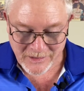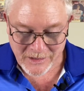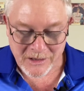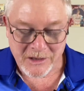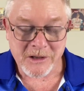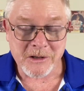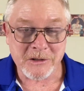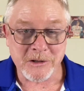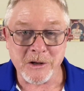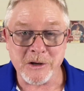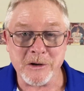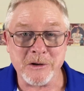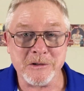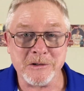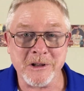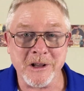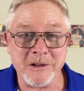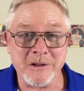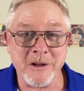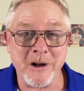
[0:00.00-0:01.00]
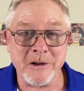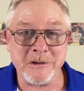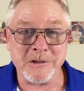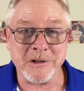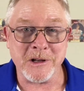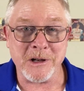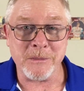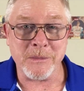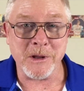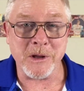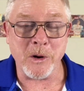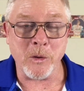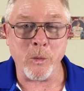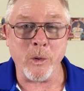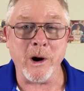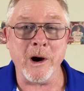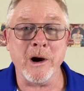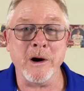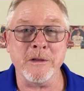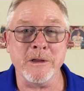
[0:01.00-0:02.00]
So your stud dog's going to be
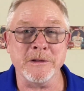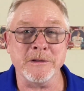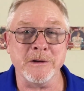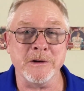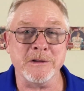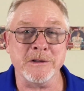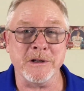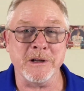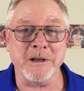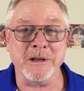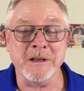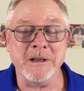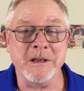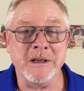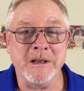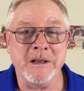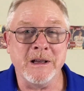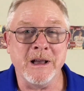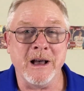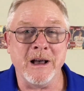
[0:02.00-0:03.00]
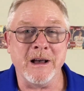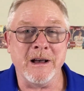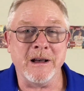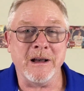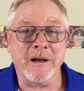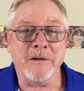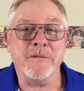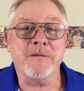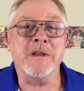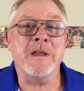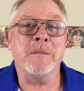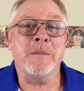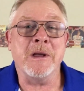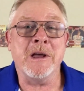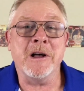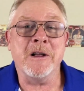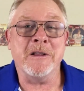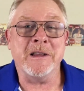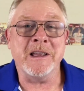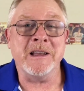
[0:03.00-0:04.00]
aware that there's a
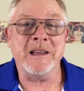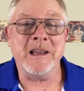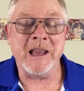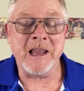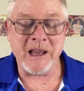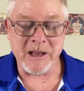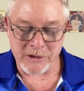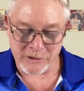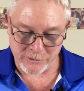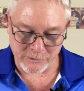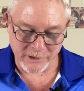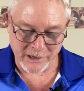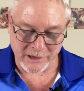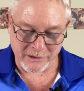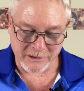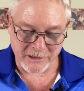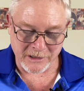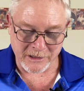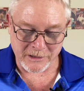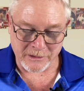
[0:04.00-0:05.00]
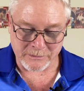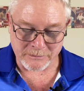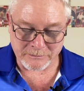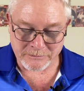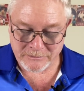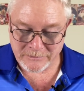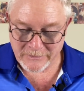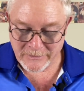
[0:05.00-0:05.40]
female in heat around him.